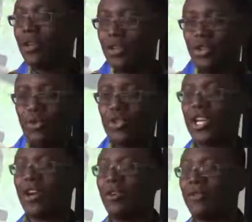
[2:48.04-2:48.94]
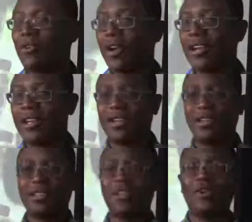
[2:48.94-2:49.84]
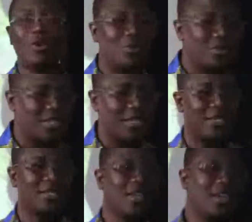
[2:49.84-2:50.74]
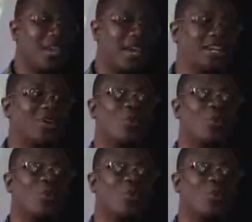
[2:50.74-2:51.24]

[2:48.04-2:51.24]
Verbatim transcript: you know, sharing of credit and all those things, and it